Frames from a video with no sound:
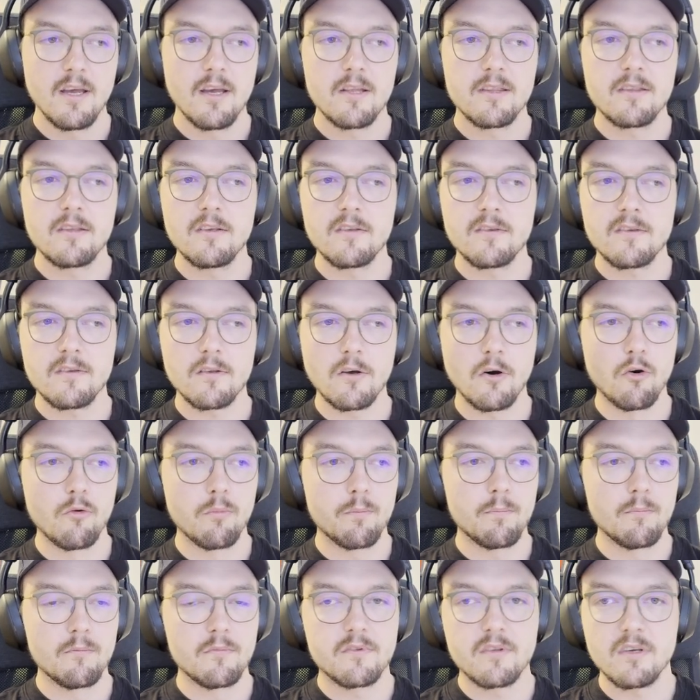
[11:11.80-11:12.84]
This
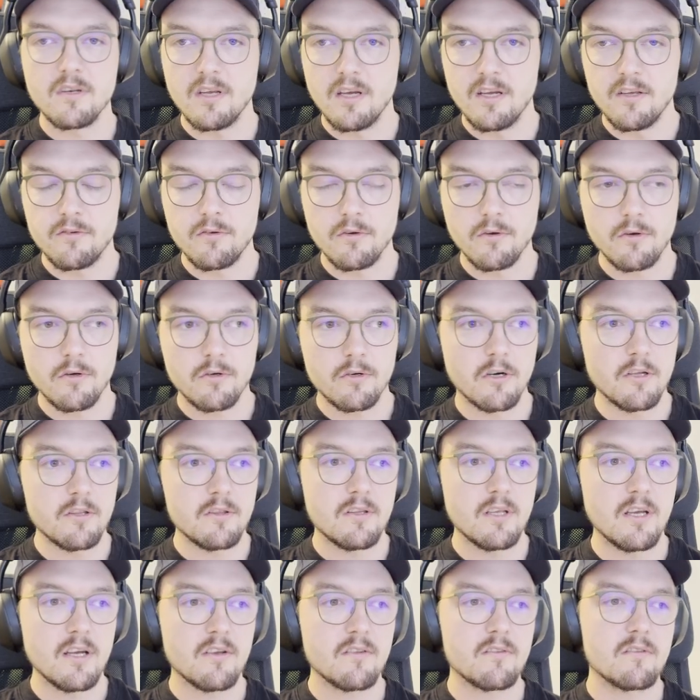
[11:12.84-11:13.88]
opens an async
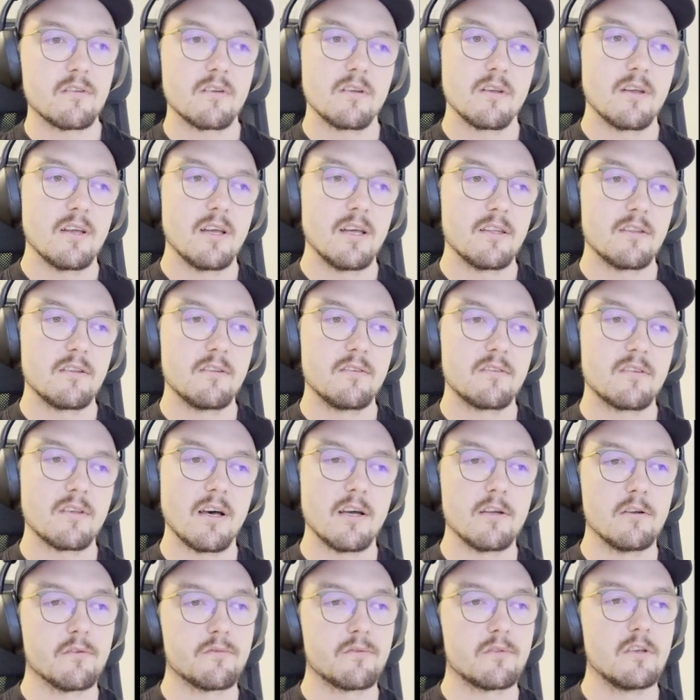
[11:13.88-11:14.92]
context, and
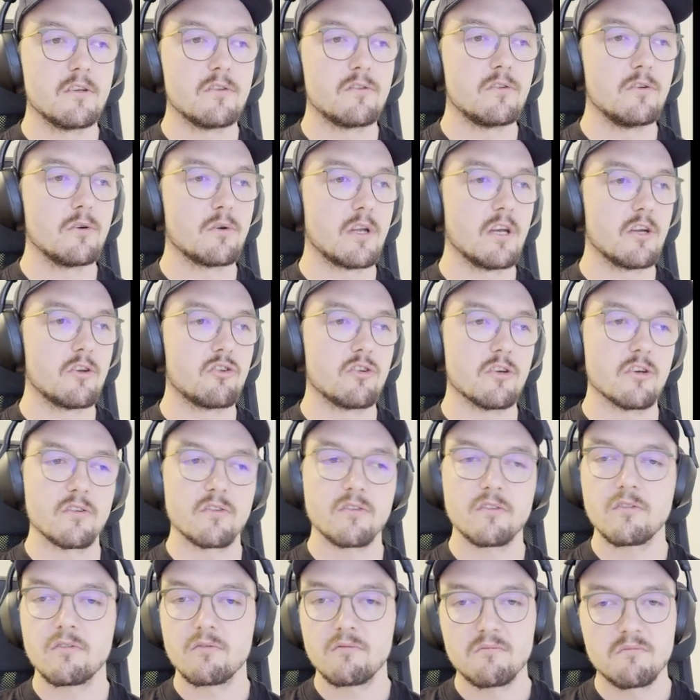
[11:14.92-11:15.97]
inside of this, you can
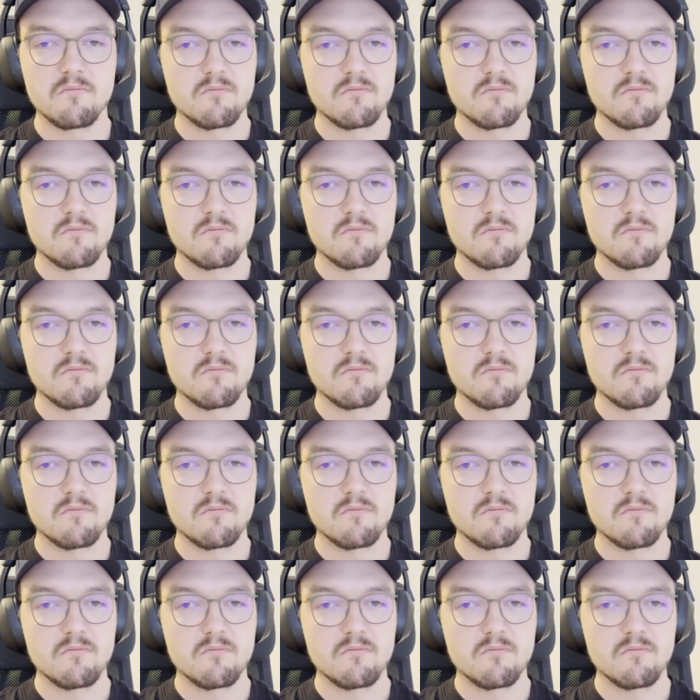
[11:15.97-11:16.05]
just